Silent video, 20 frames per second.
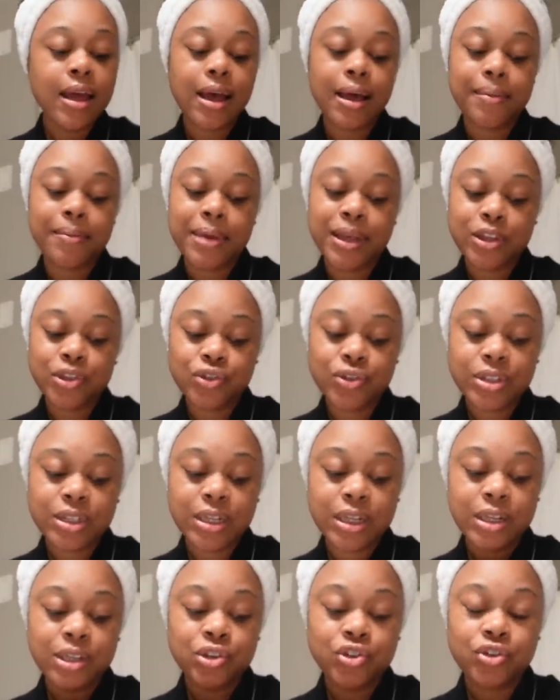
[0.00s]
I'm
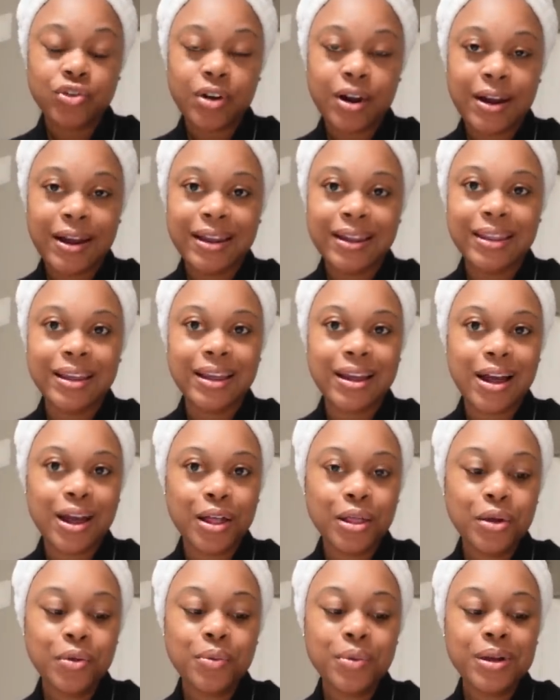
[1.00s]
interested in trying the
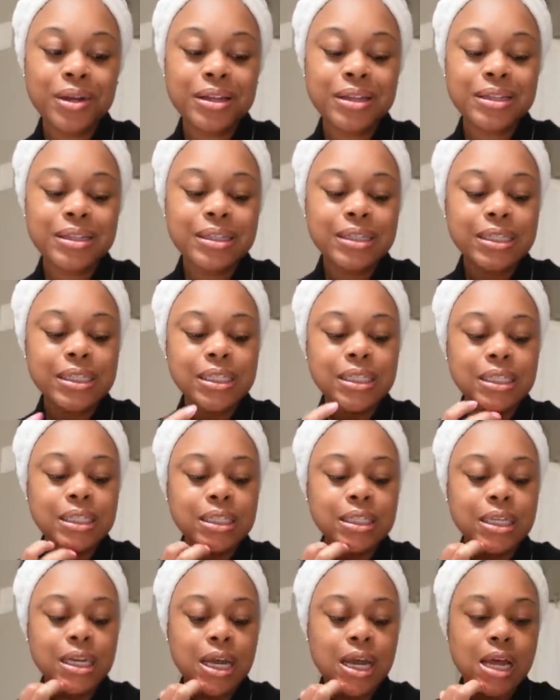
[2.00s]
other
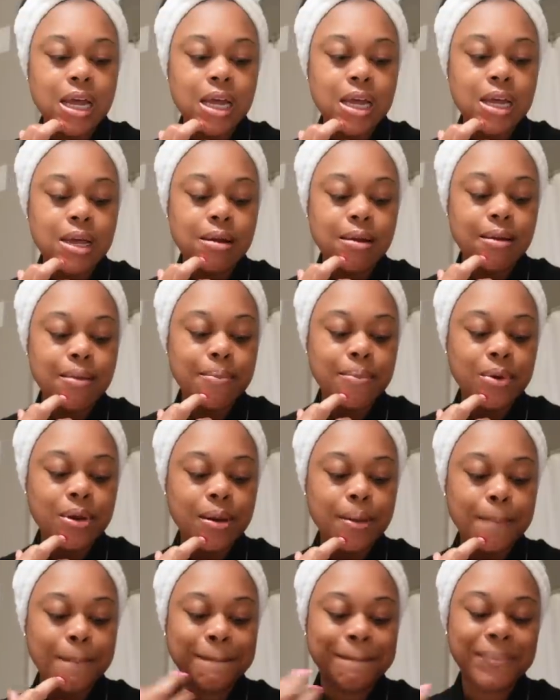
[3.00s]
ones,
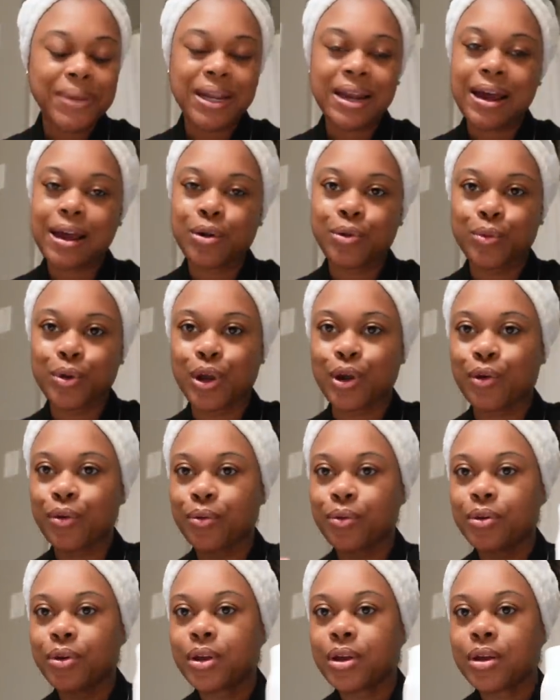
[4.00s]
um, but I don't
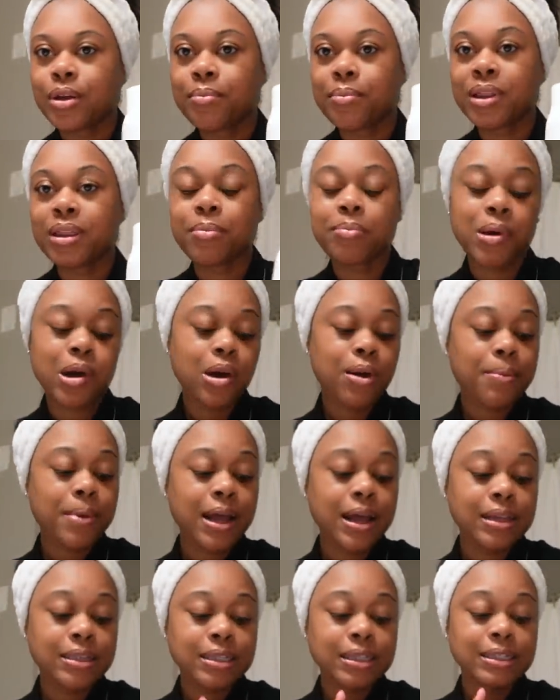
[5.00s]
know but the
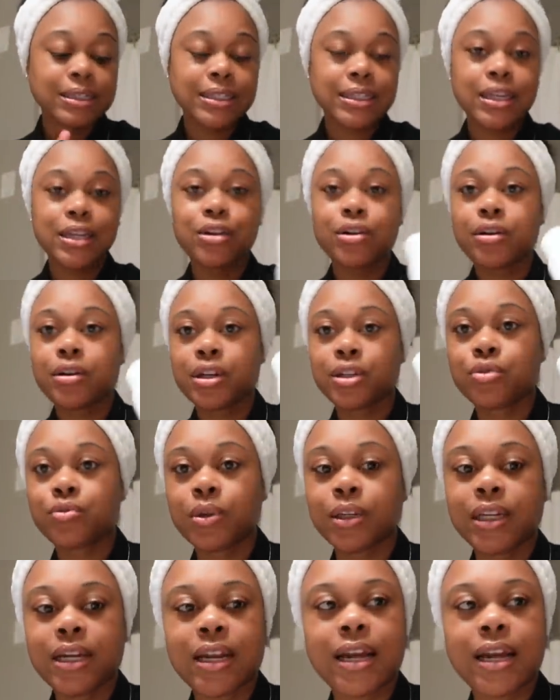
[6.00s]
bergamot cedar is really